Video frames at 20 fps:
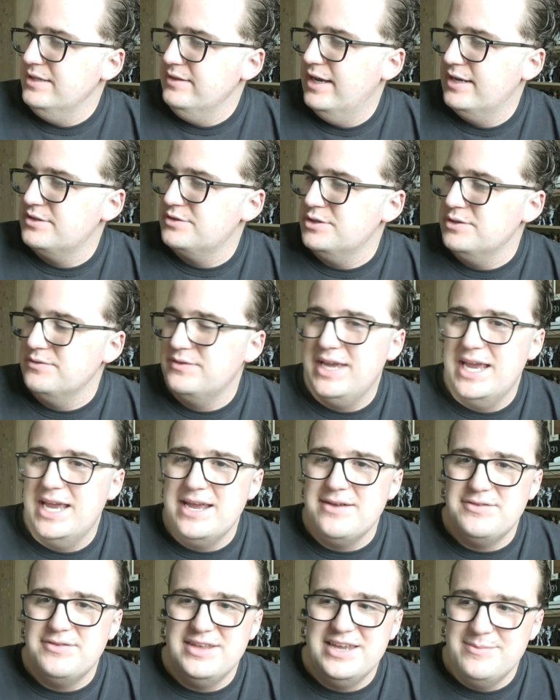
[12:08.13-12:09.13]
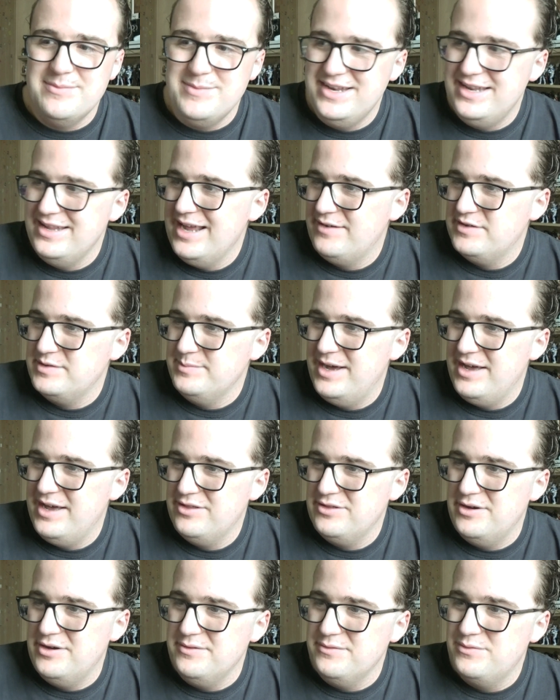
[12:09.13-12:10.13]
That sort of gave the immediate
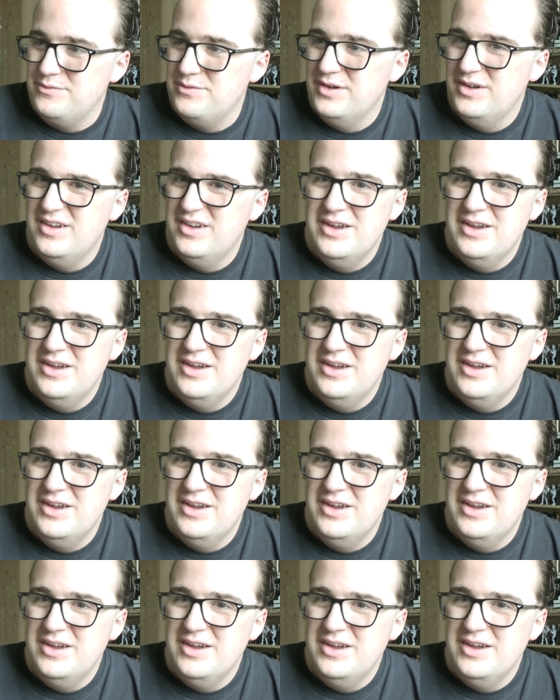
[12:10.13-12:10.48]
aftermath of,